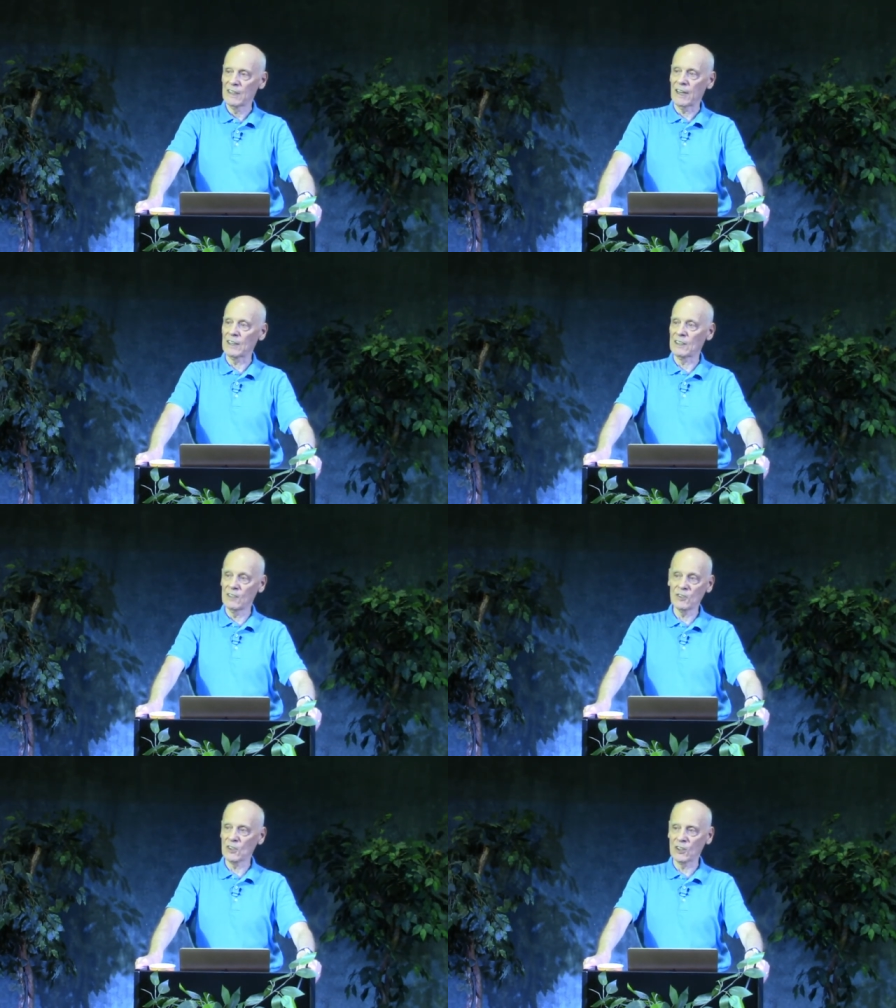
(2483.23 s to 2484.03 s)
And it
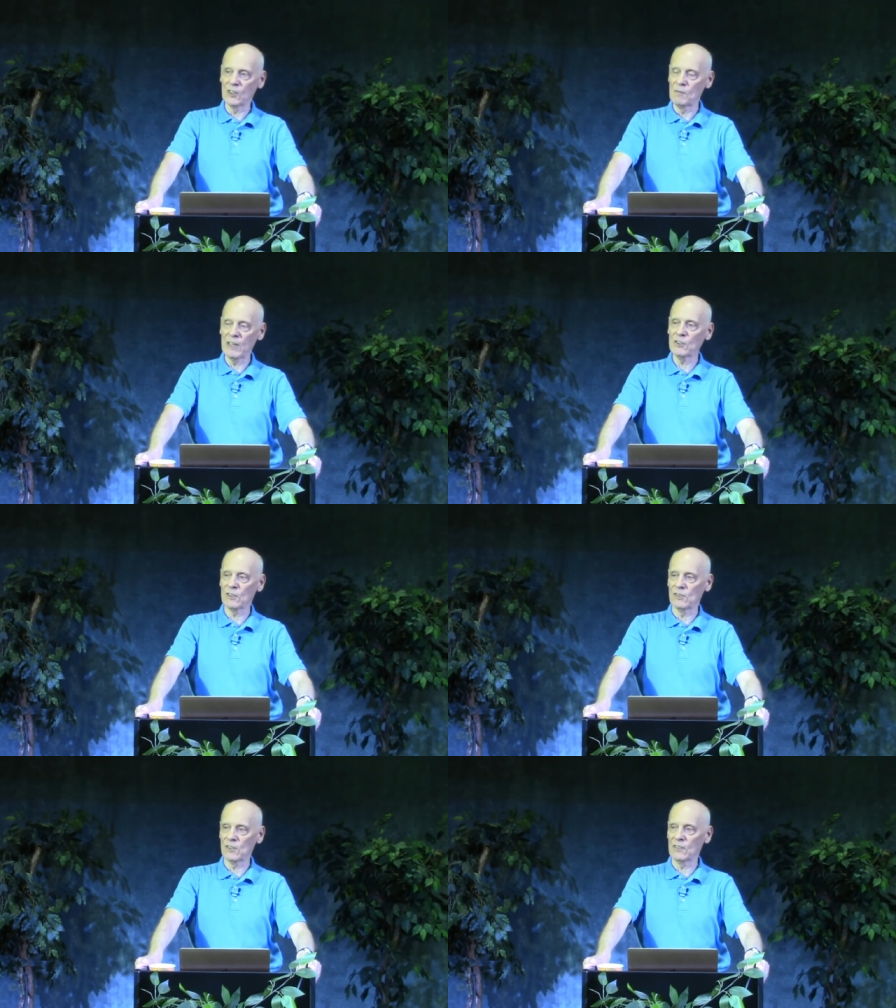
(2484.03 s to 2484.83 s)
gives us the
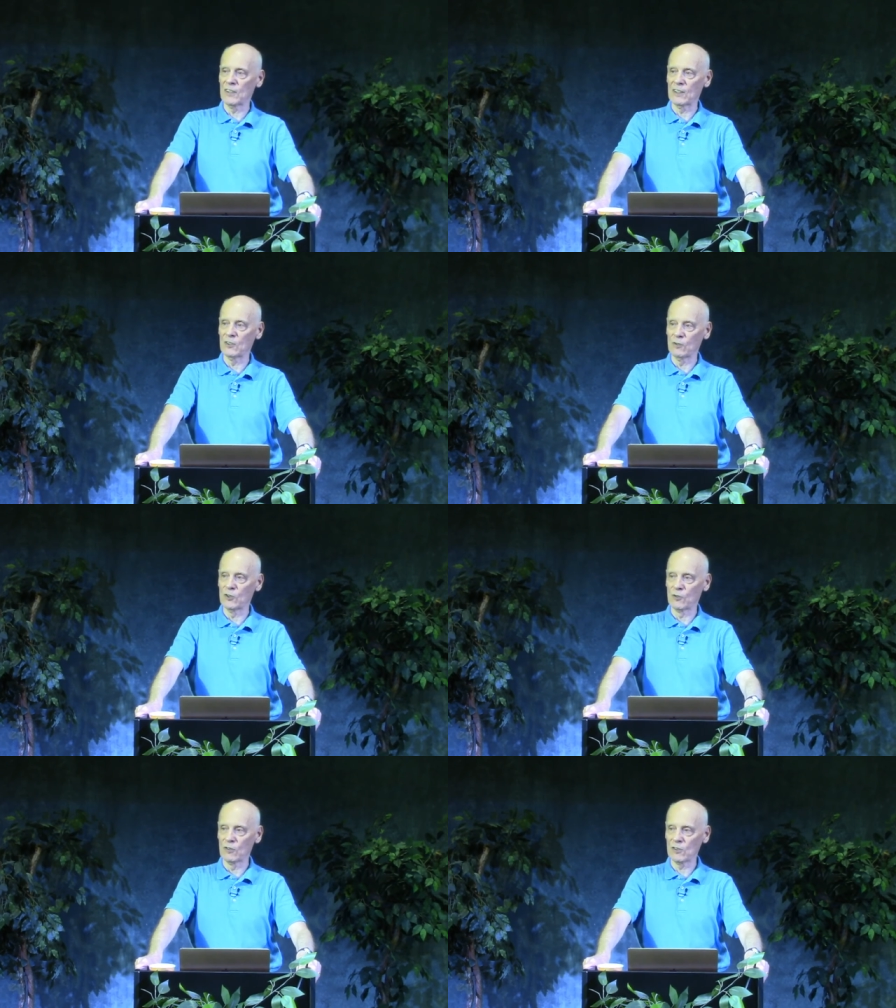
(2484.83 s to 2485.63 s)
dimensions of that new
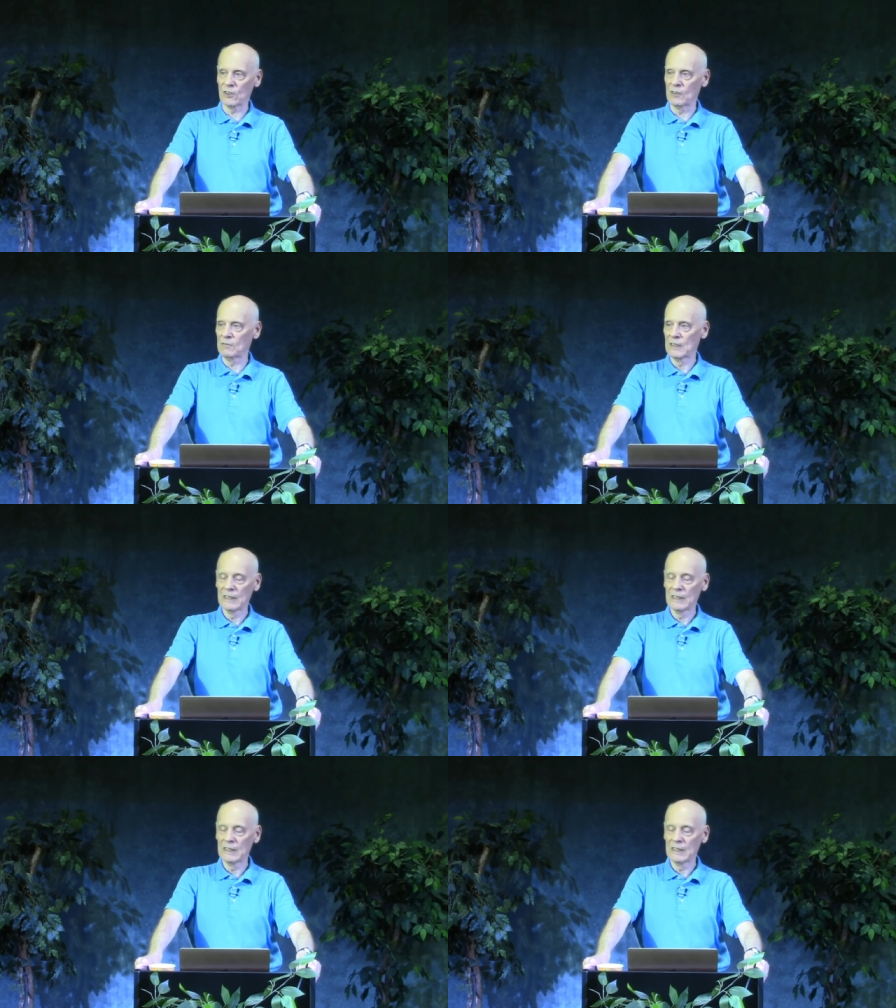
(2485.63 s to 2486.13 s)
Jerusalem,